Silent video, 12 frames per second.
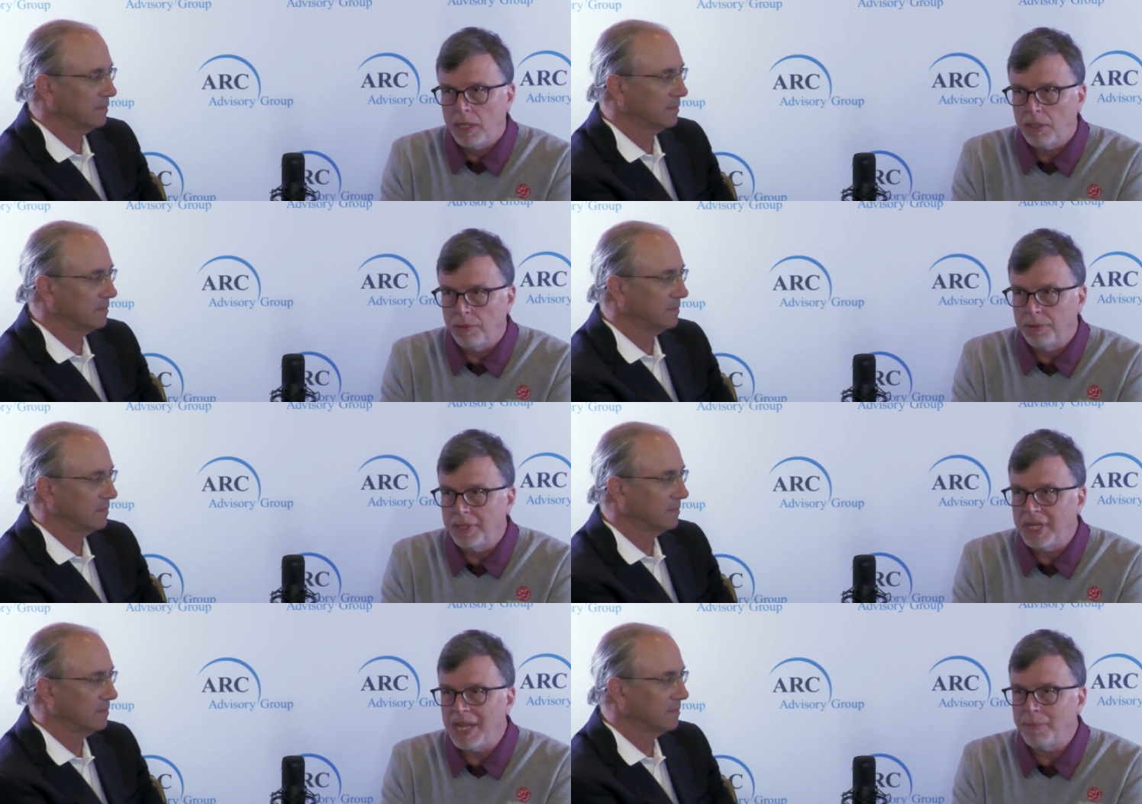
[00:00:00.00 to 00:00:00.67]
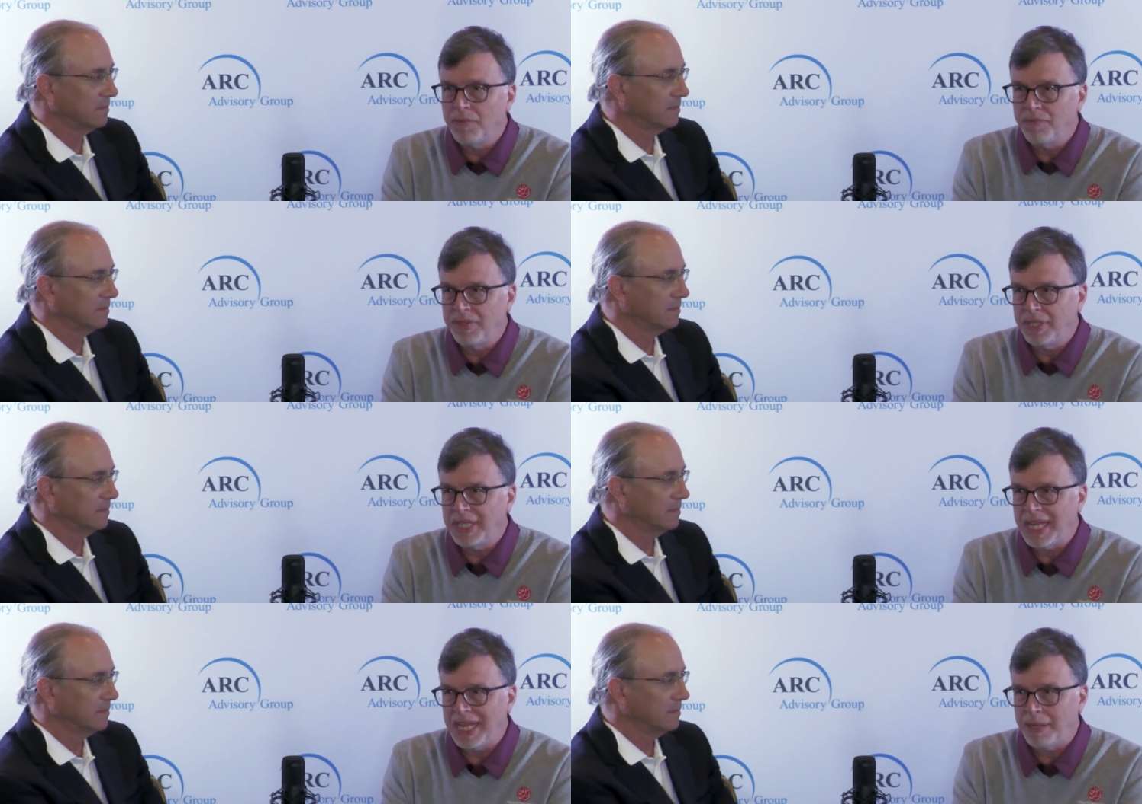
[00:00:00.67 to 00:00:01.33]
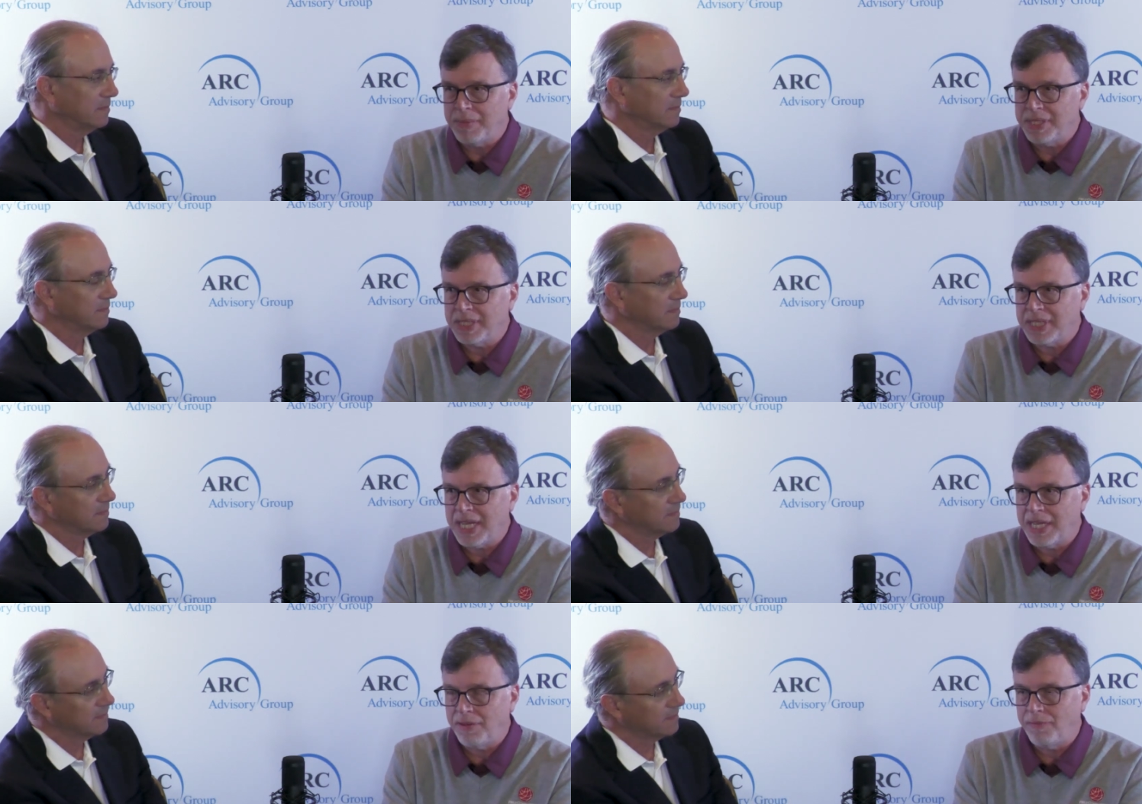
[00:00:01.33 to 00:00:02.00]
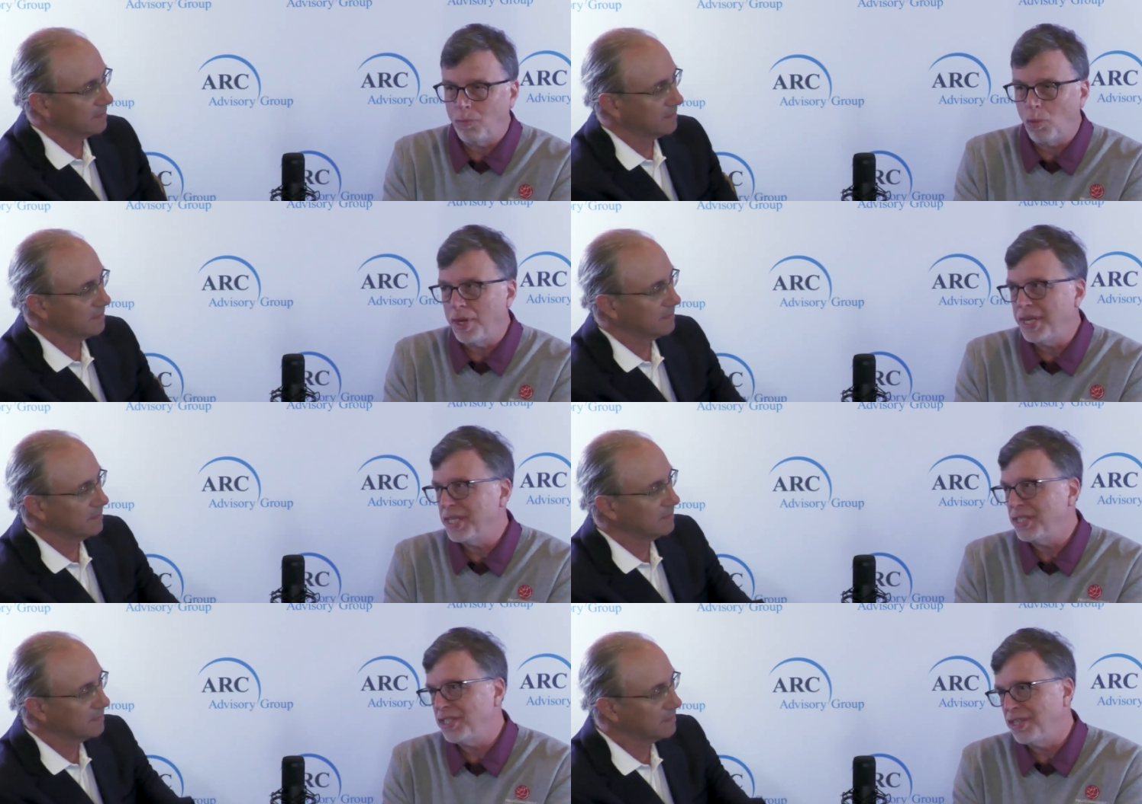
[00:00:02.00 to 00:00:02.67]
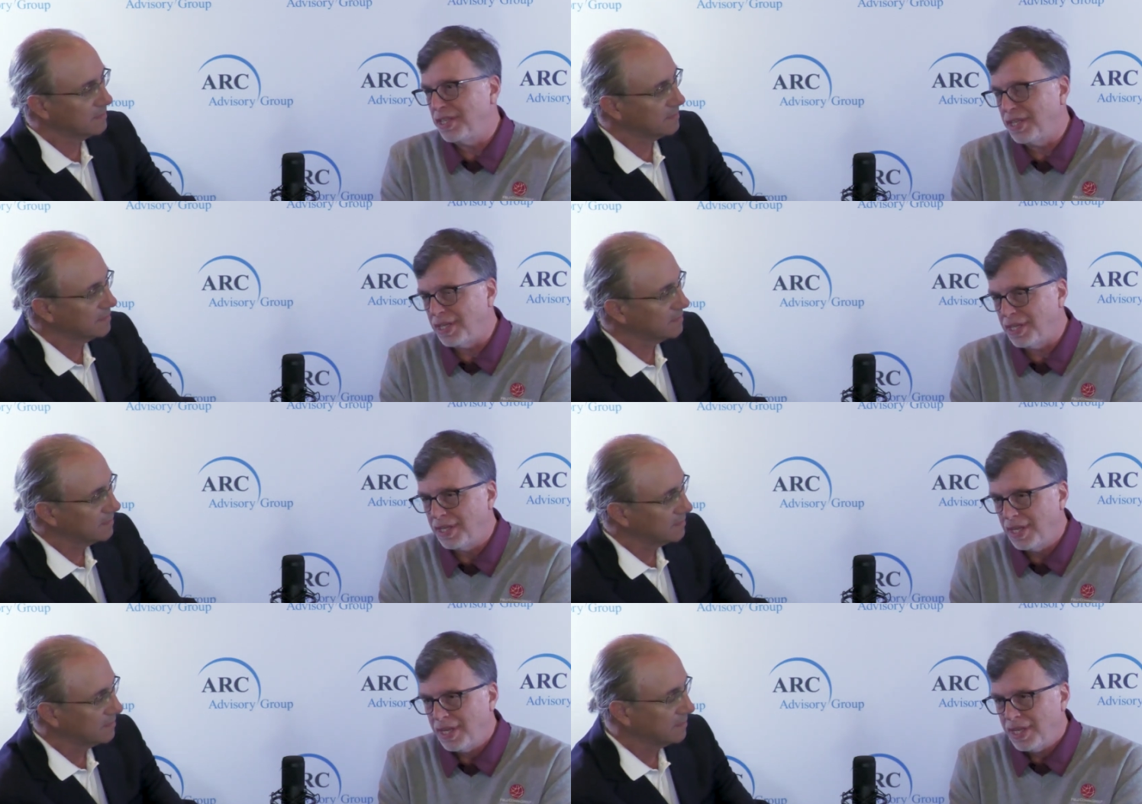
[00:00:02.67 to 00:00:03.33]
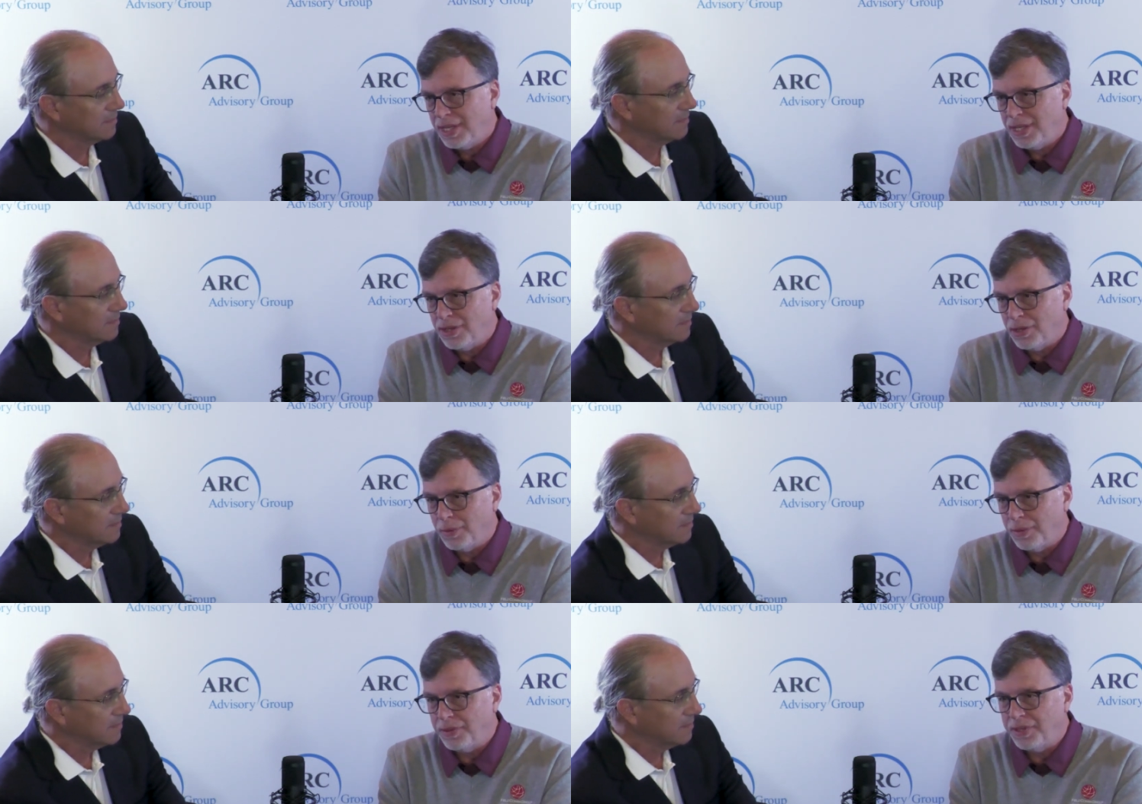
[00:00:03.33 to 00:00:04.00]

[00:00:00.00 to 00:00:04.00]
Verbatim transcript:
Speaker 1: you know, the name of the game is kind of what is the you know